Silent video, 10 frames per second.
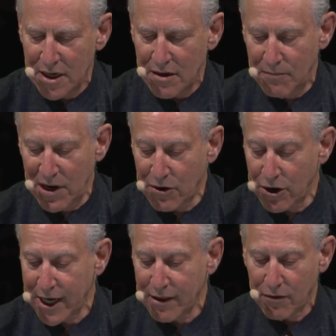
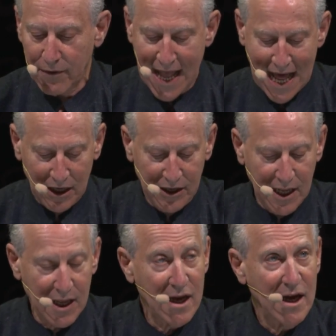mirroring the
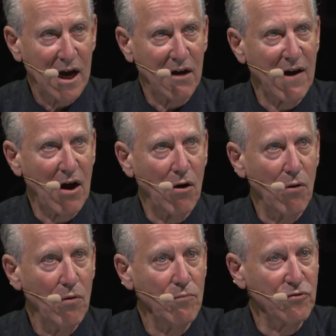reality of
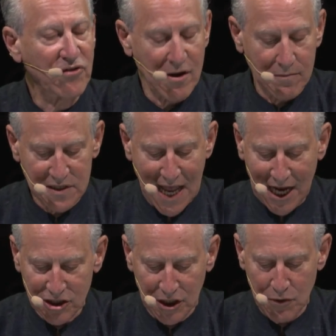how museums
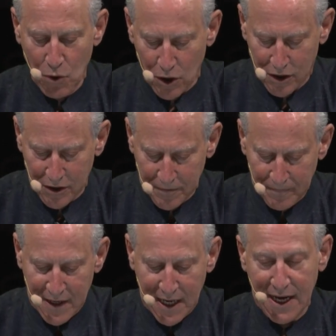actually work
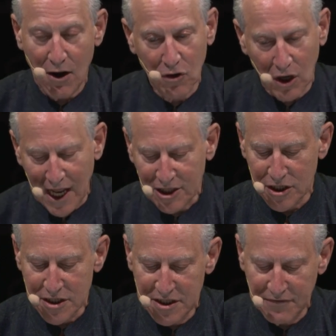and how
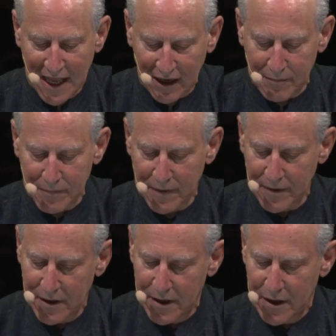collections develop.
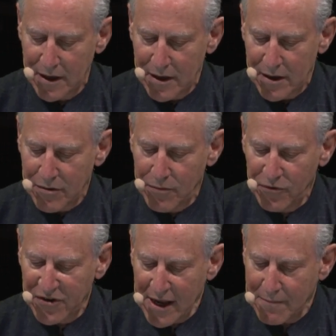The
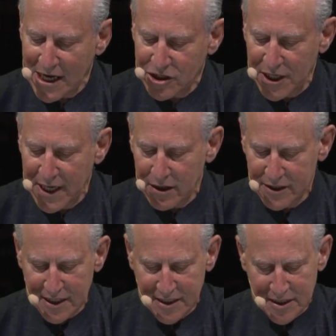Musée Imaginaire
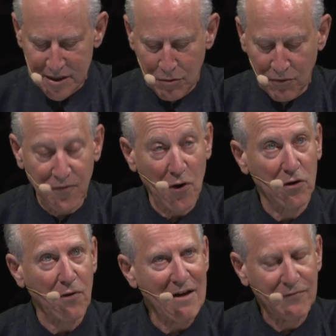does this through
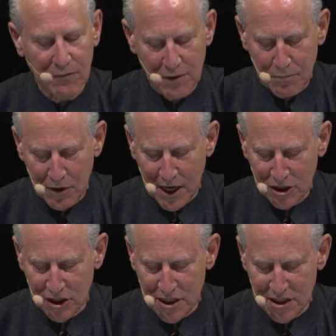photographic
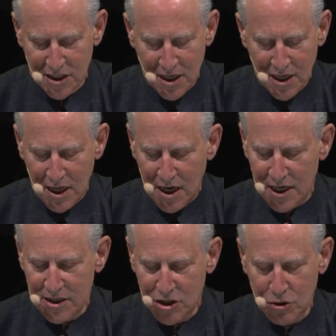reproductions.
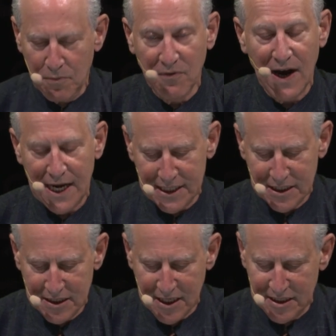
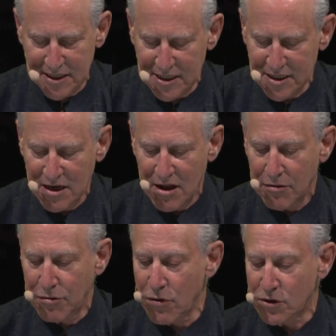Unsupervised does this
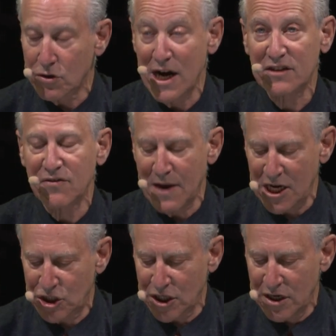through the
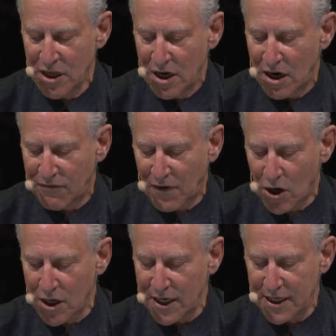transformation of
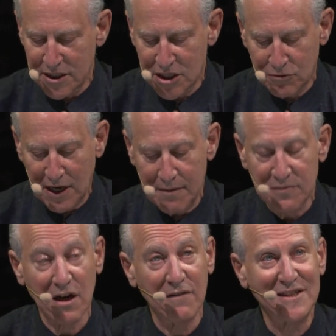art into
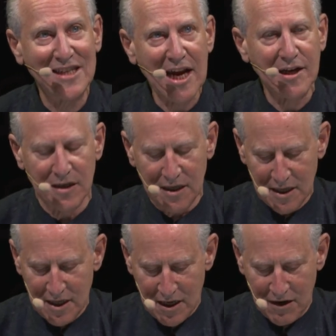streams of data
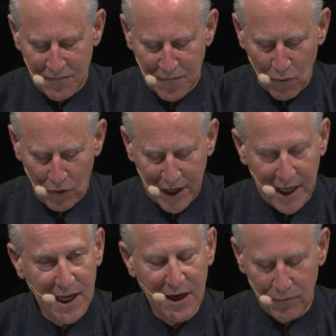
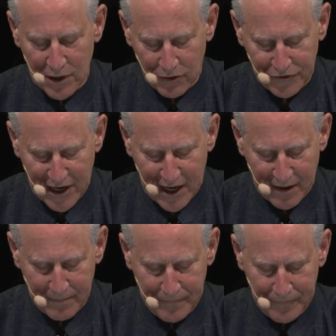unfolding in real
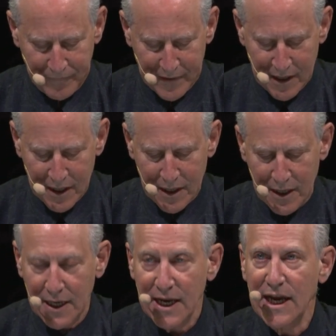time.
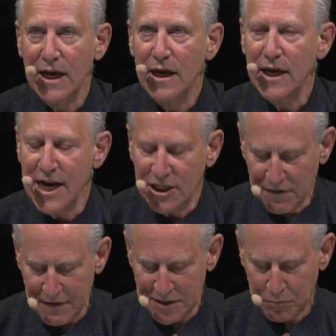Each
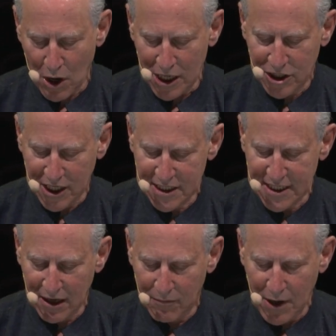of these projects
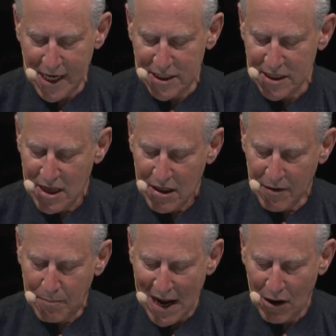celebrates the
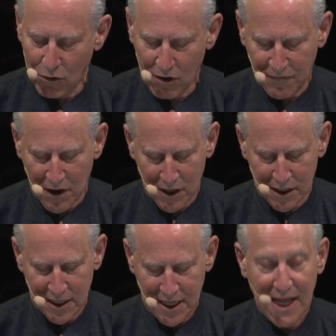power of art
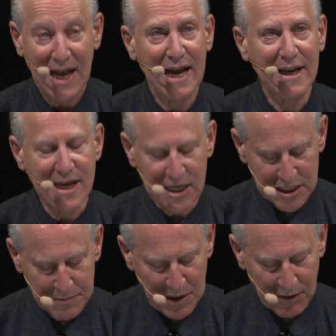and the
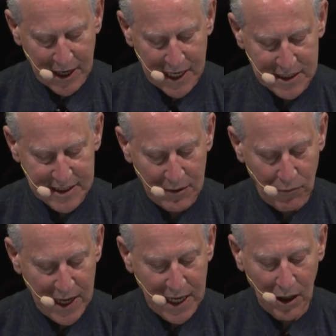experience that
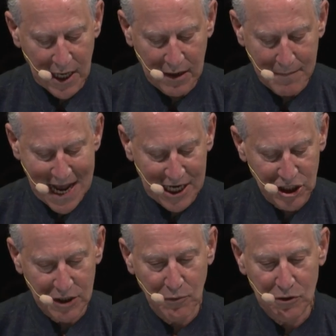real and
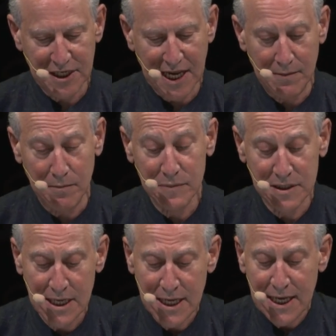imagined museums
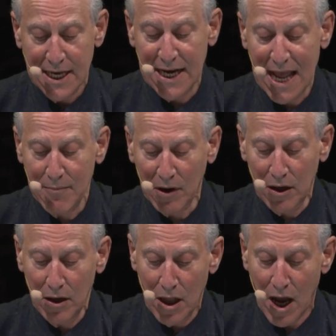
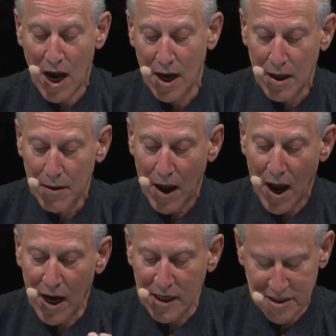enable
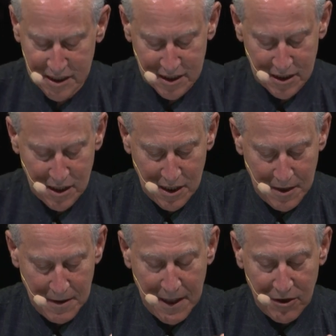us
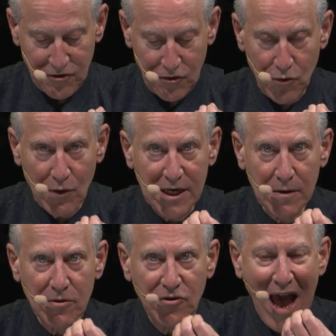
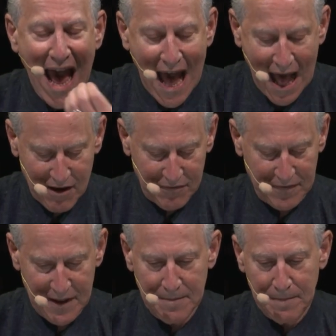to have.
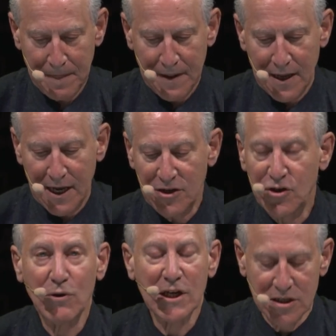In
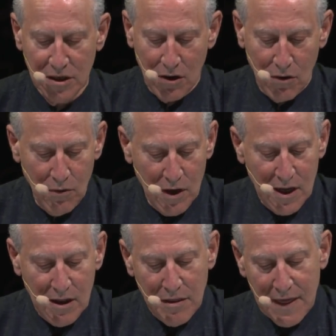doing so,
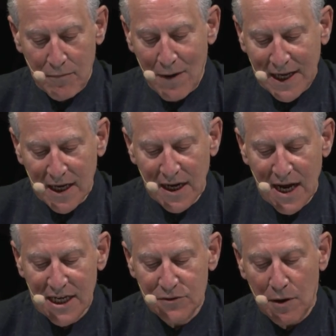they
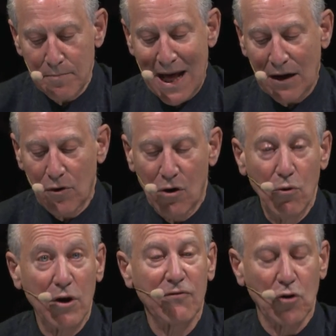recognize what Malraux
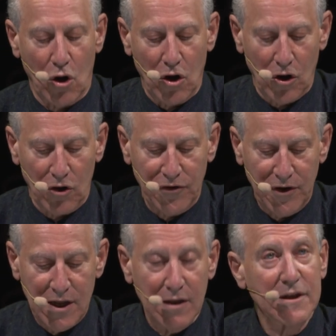would have called
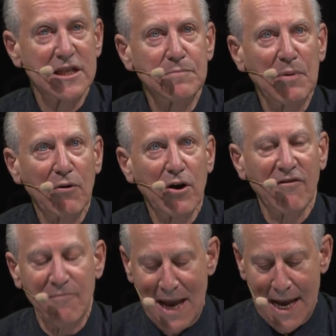the spirit
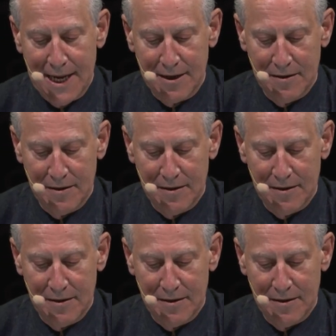of man,